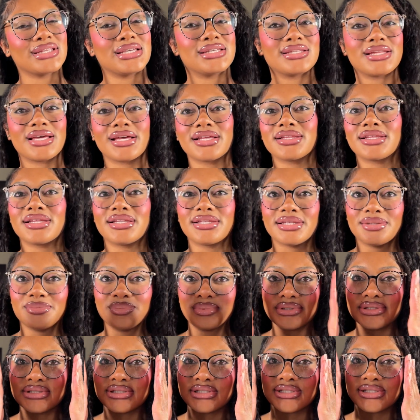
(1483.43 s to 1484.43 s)
Like, the lip
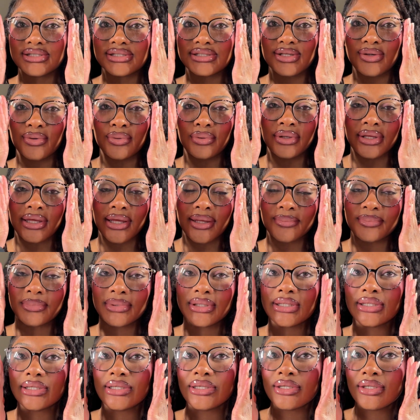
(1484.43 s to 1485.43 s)
is just so
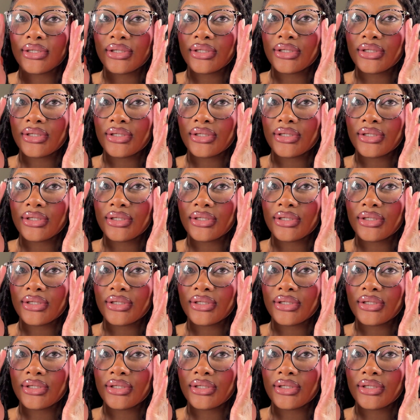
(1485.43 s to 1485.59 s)
yummy.